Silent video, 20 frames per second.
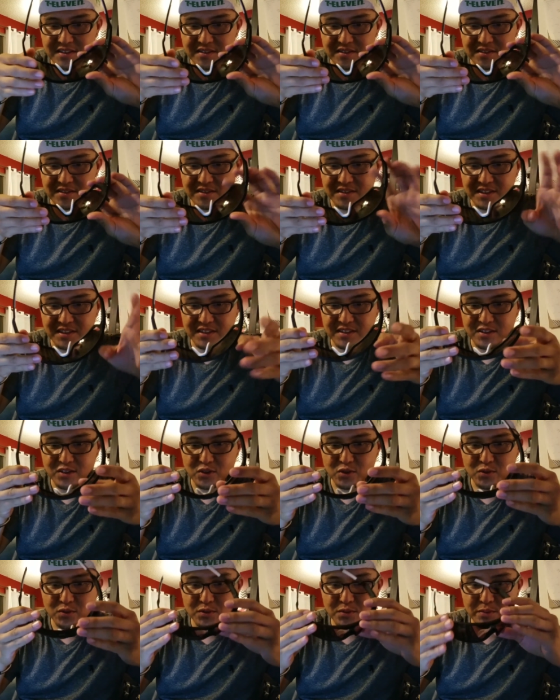Looks like the
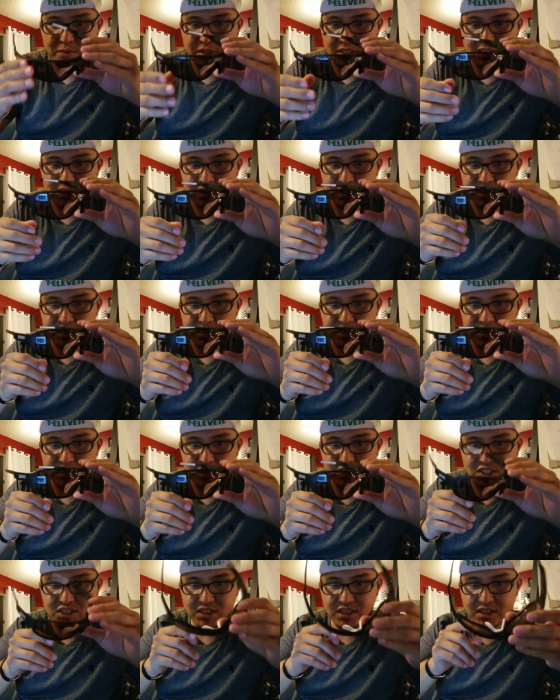nose piece
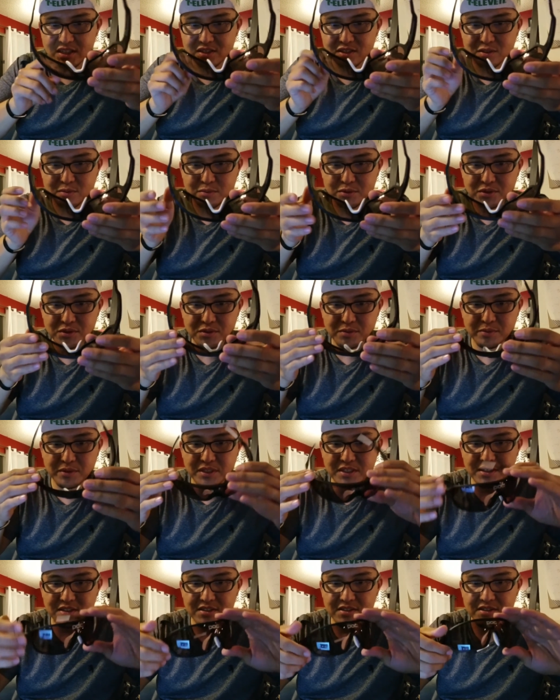is changeable
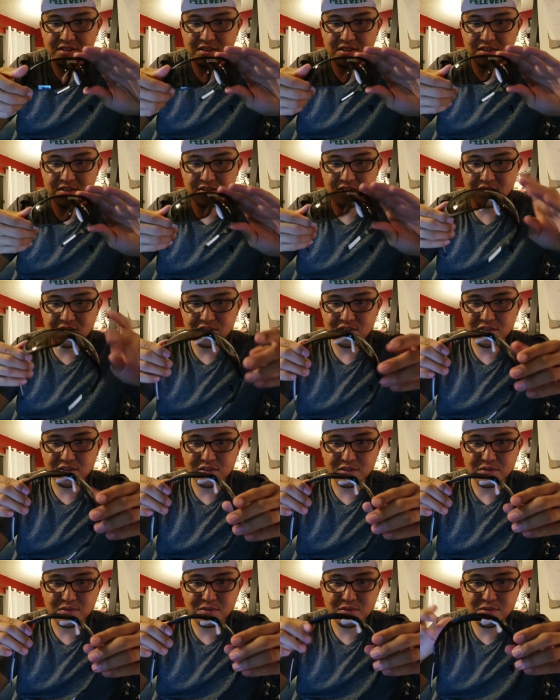because there is a
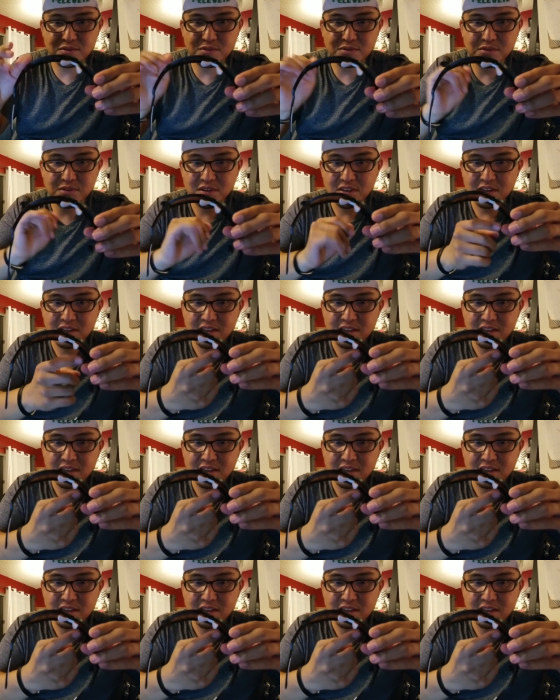screw